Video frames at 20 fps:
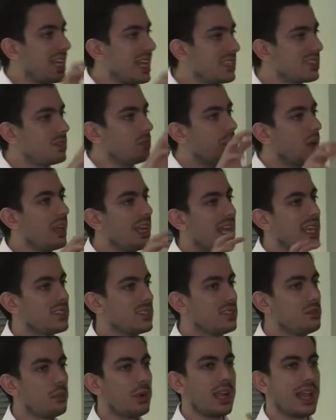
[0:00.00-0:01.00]
Lesson by
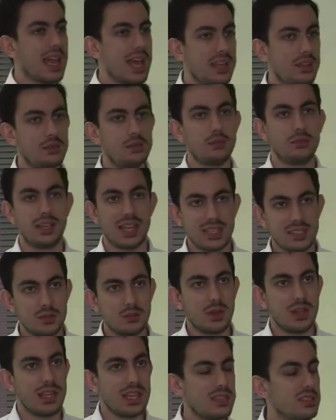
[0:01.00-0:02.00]
lesson, plan.
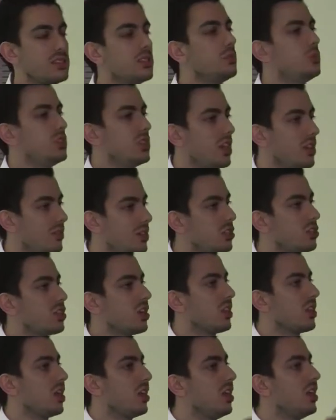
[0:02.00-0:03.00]
Lesson by lesson, observe each
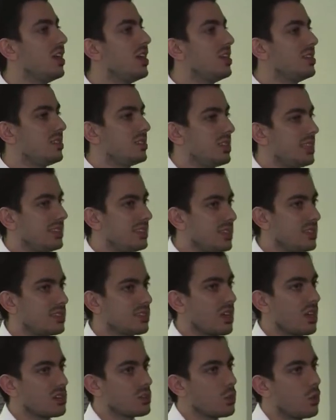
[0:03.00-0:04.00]
other. See,
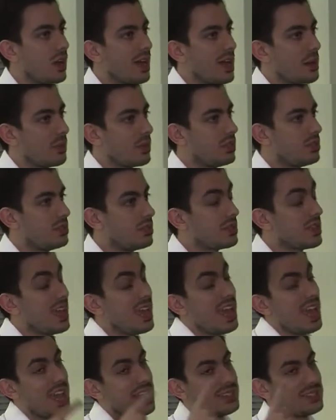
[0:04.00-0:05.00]
discuss what happens.
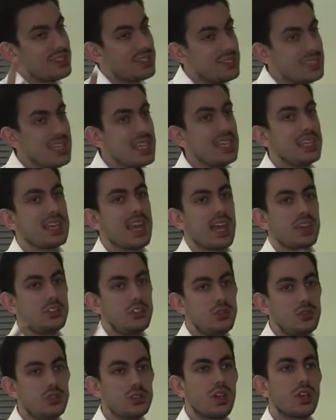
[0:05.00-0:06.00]
And see,
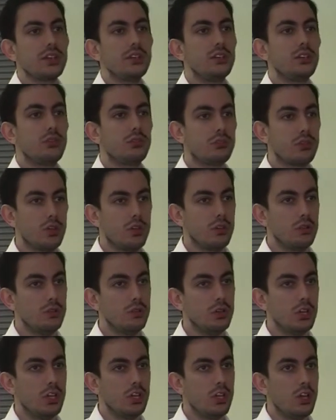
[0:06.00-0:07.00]
as you cycle
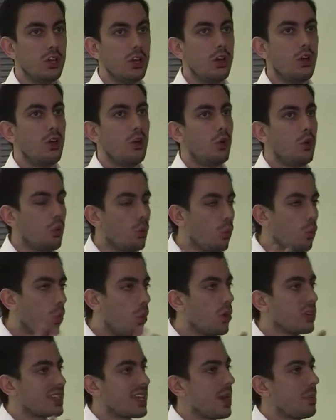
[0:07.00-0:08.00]
through,
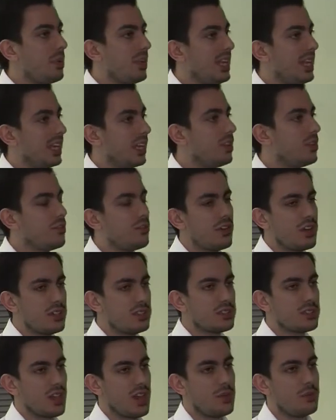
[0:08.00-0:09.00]
what's happening. And the
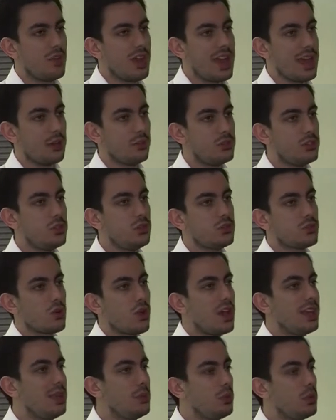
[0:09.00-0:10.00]
first time round, you
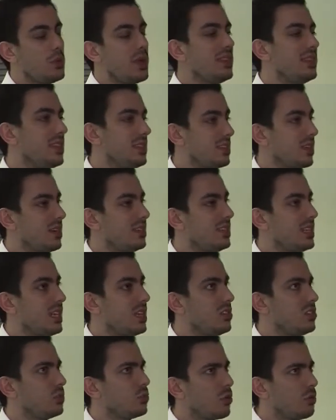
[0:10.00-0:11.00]
try and implement these
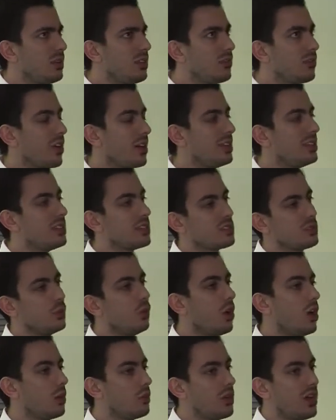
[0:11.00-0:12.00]
ideas, you'll probably find it doesn't
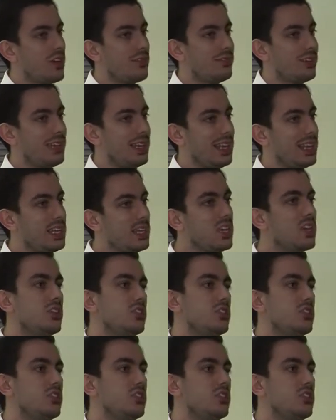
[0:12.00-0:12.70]
work perfectly.